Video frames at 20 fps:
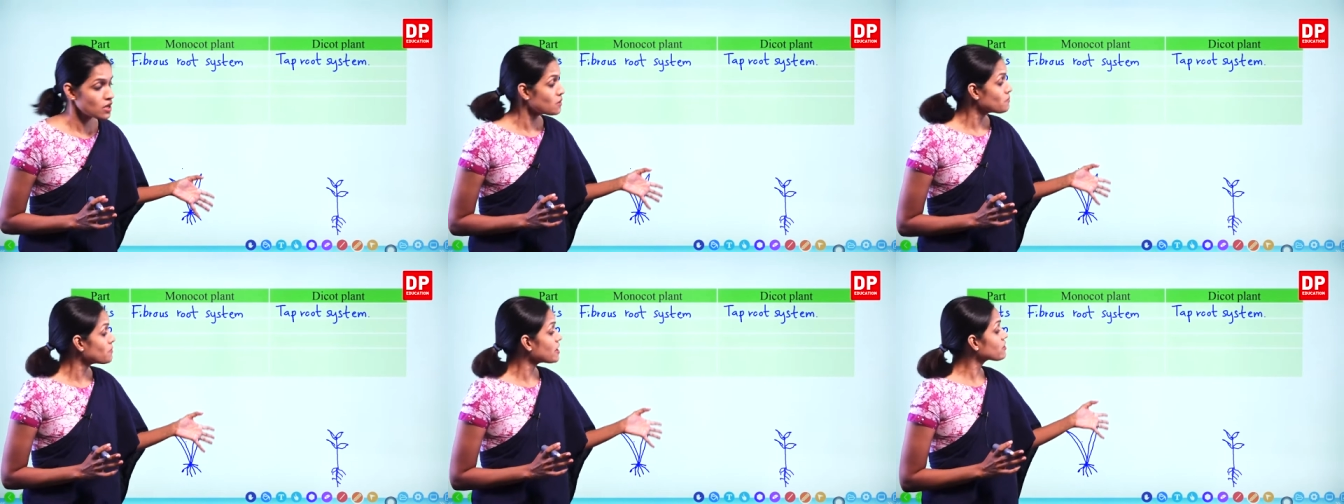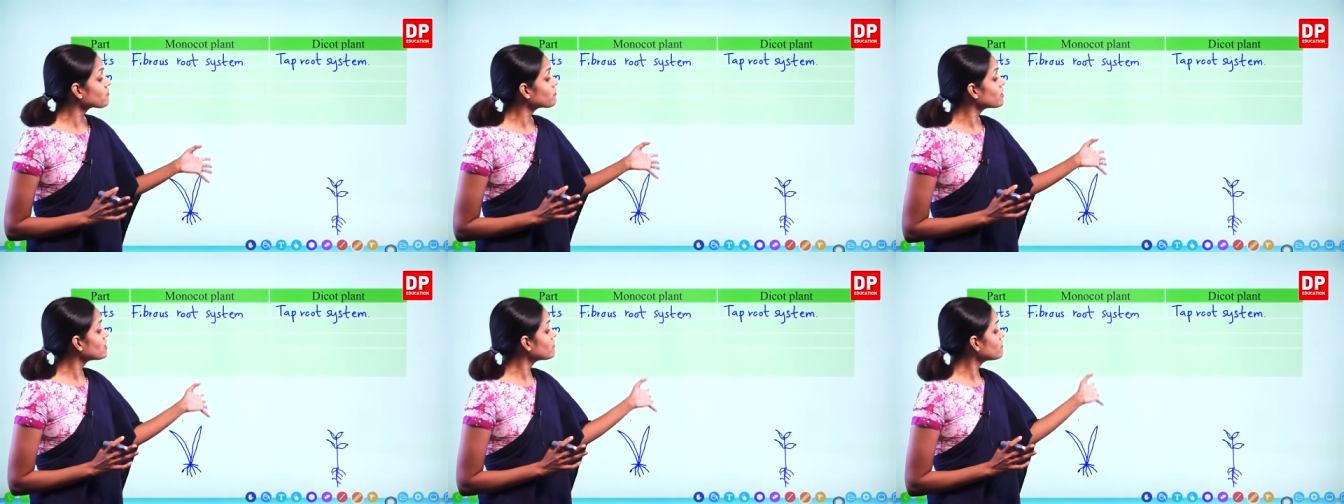
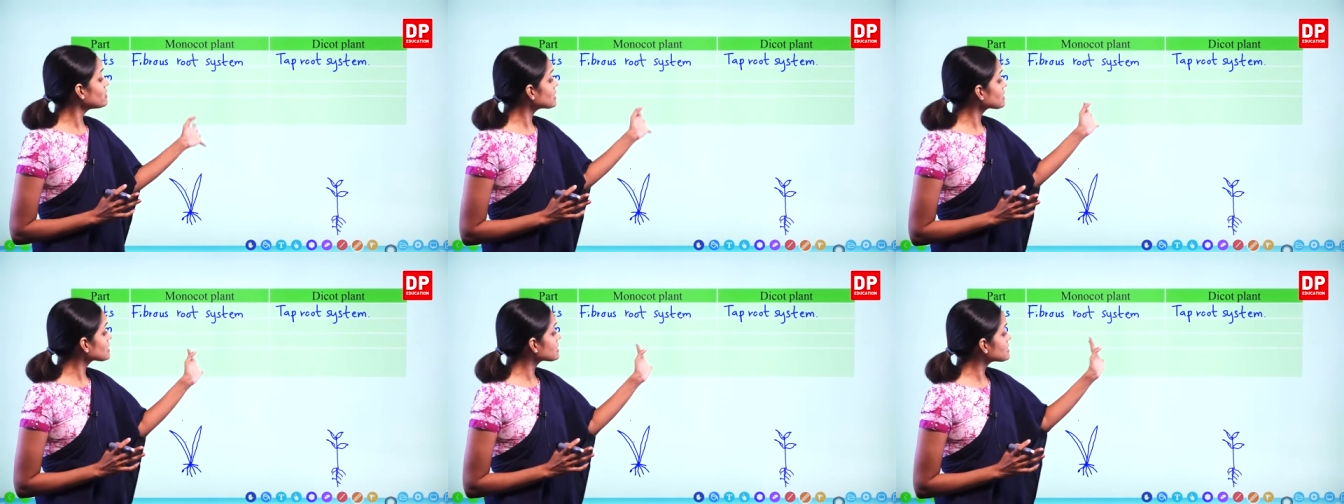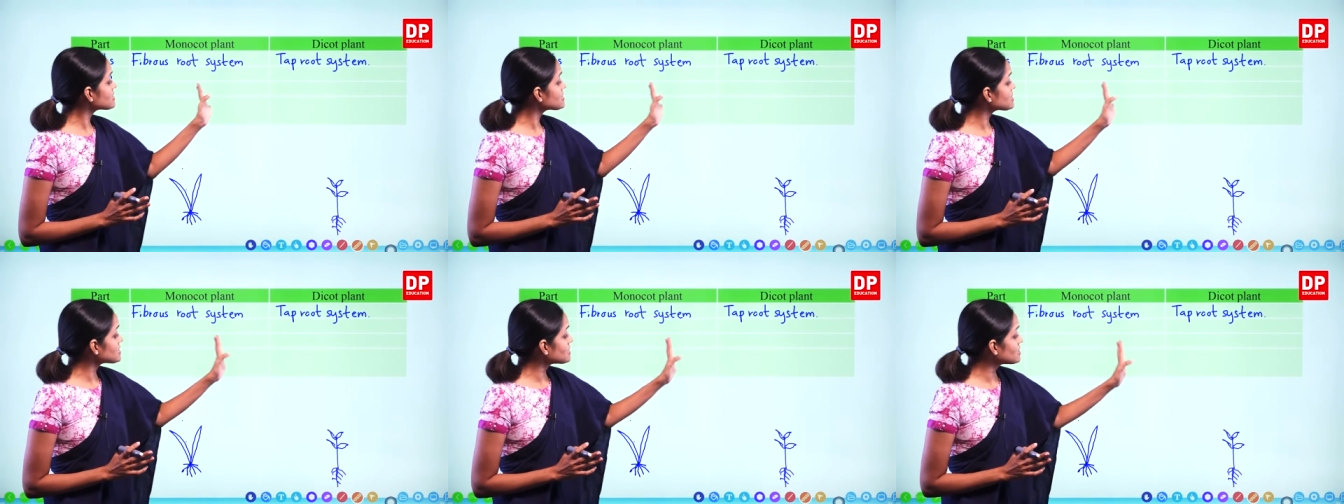But when we
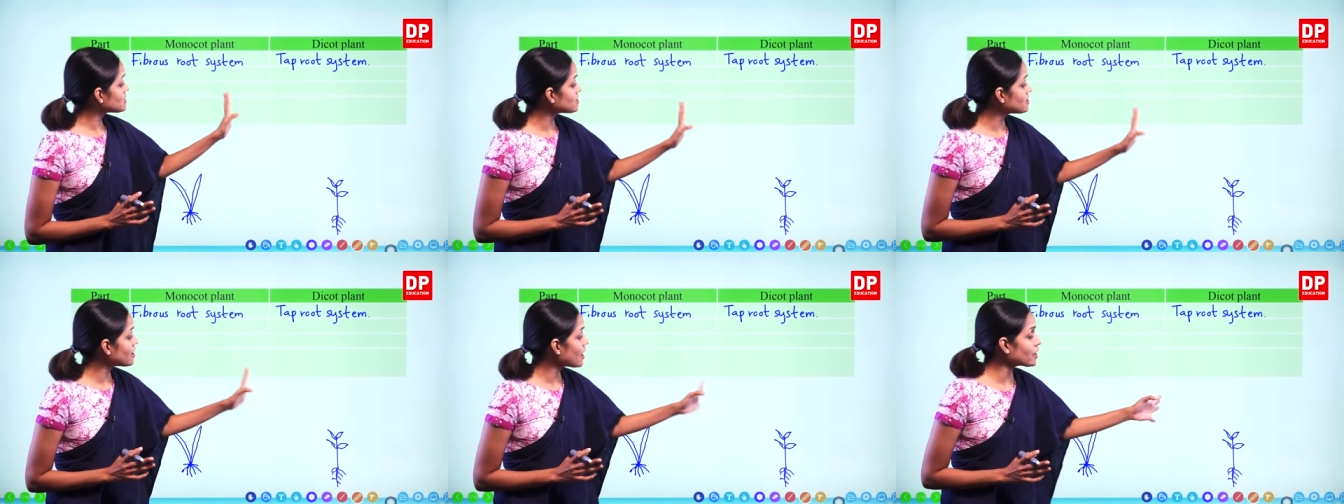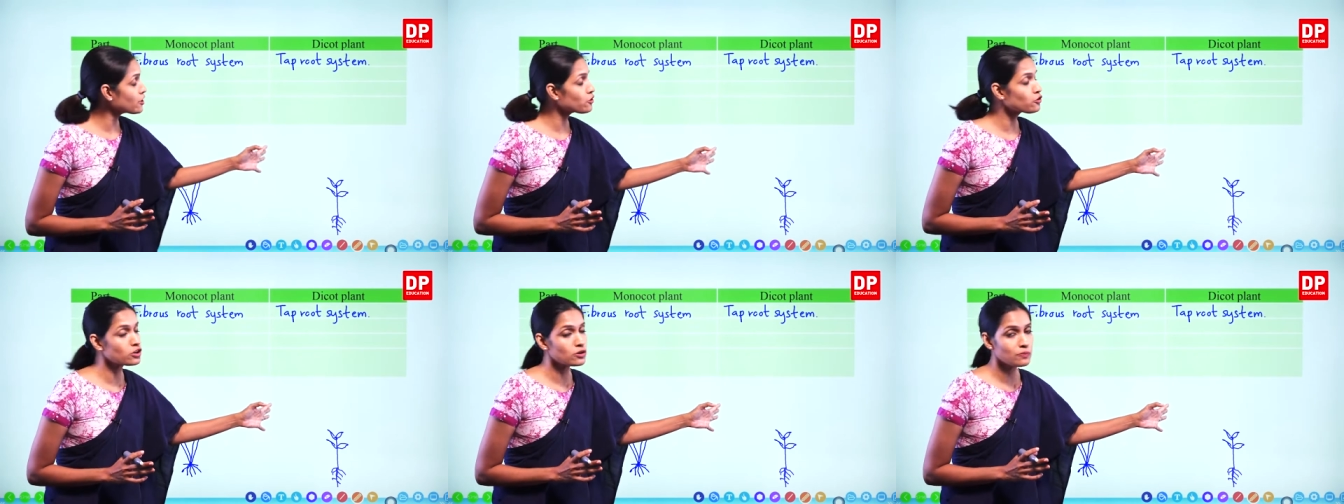consider
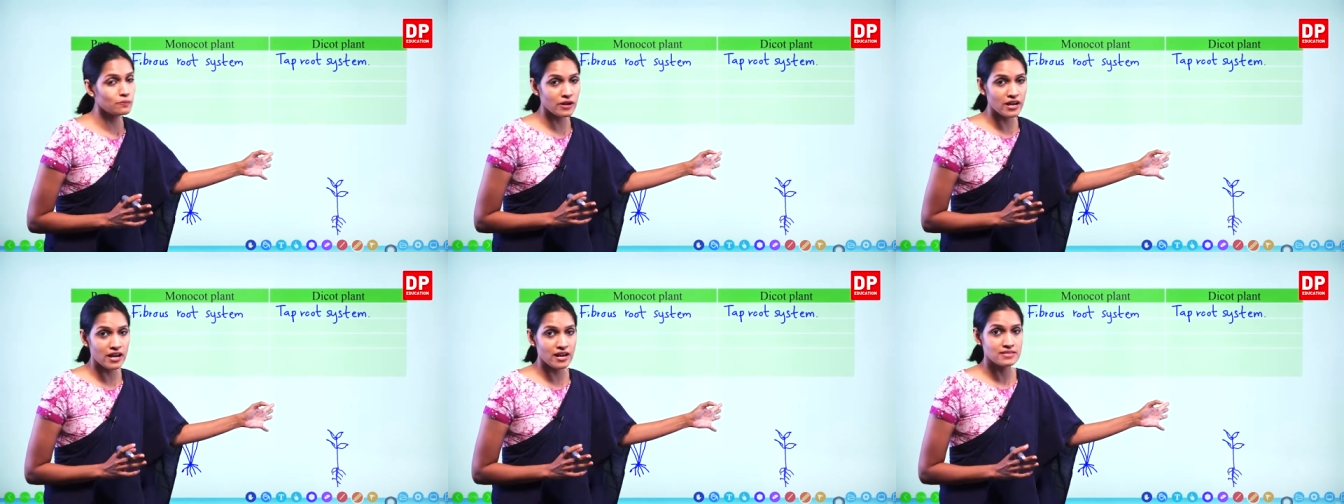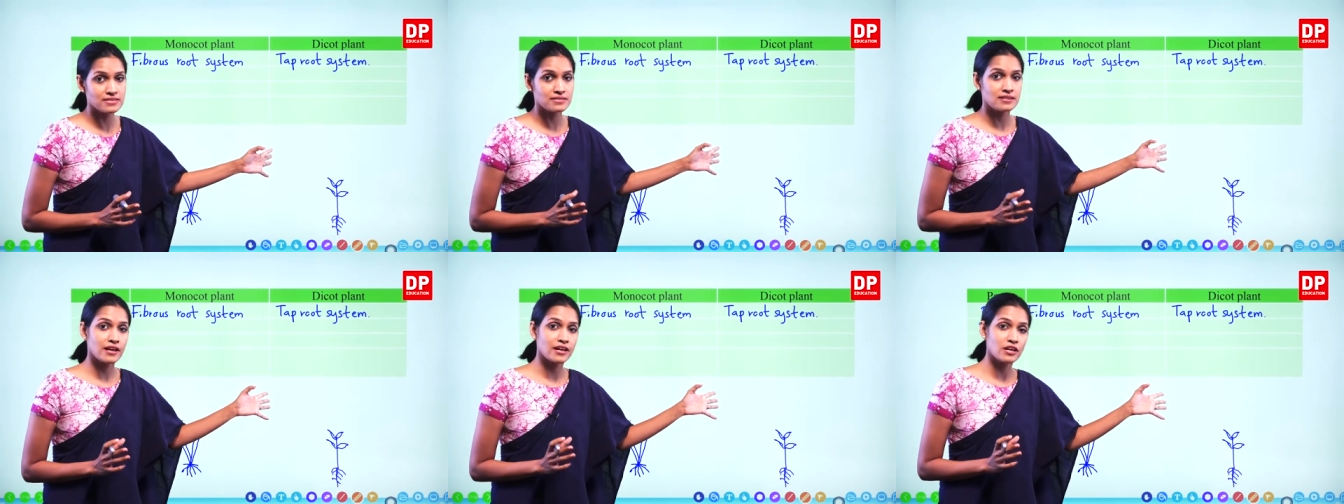dicot
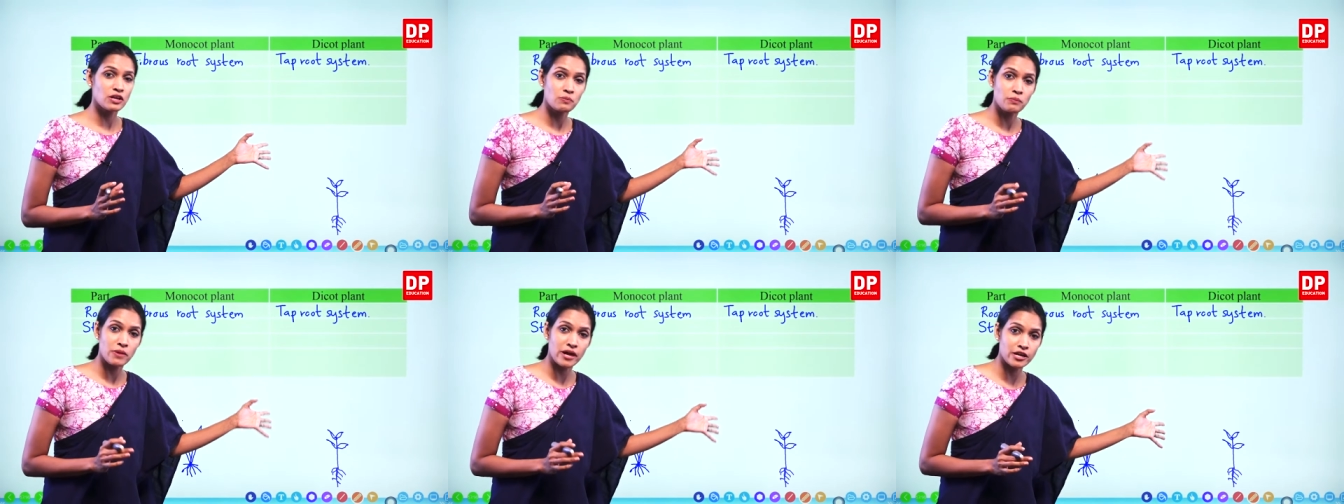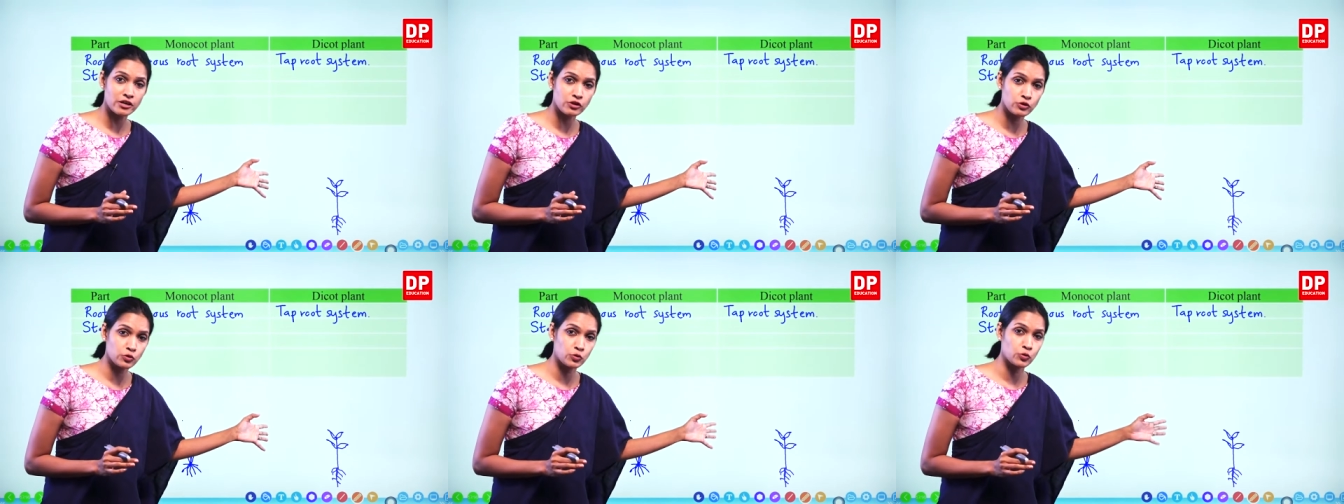plants like
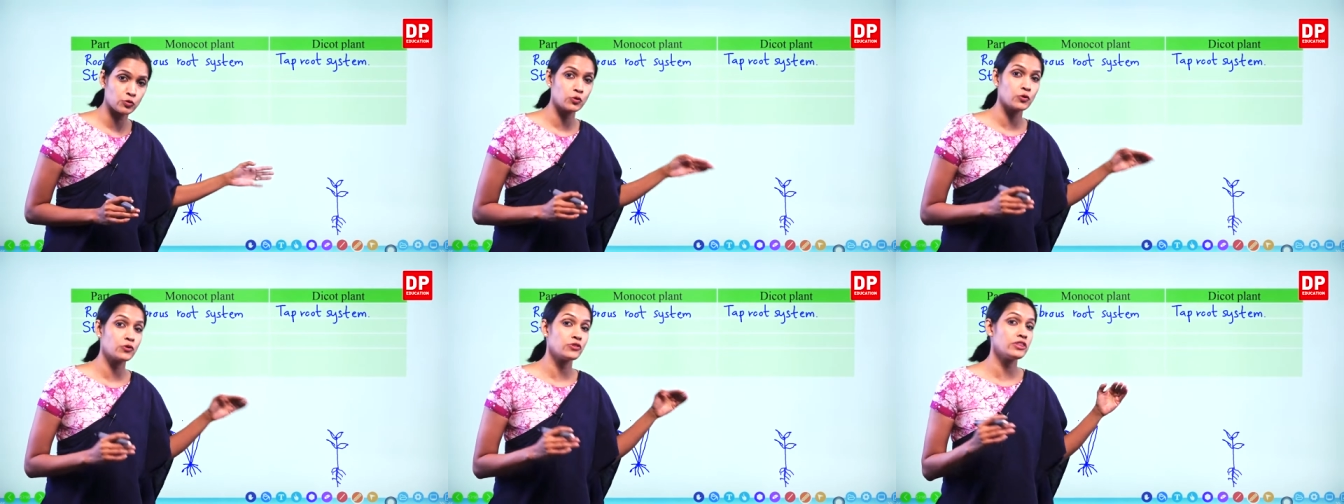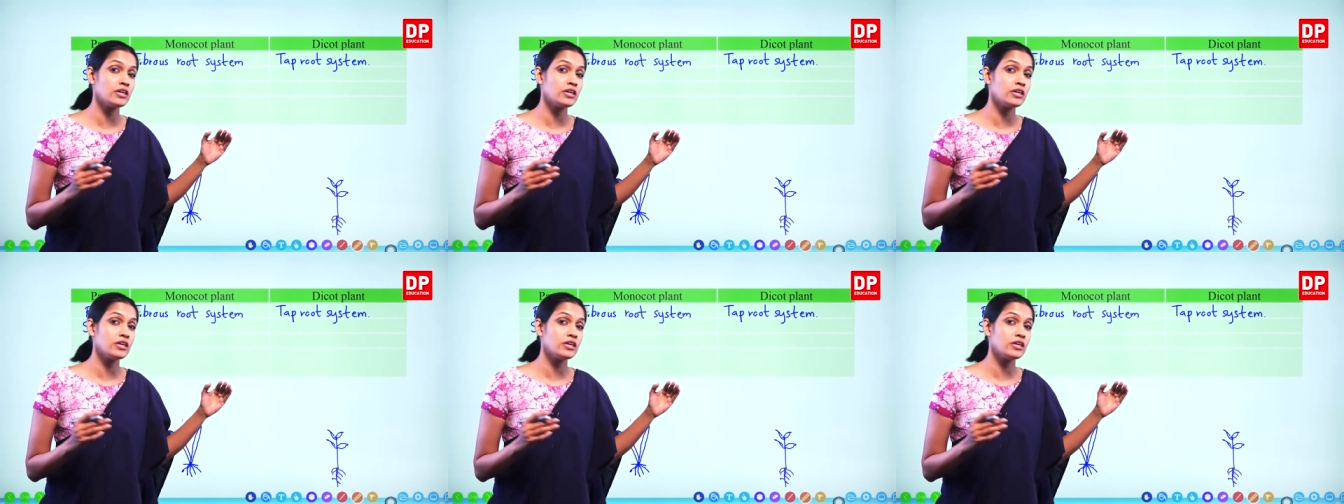mango,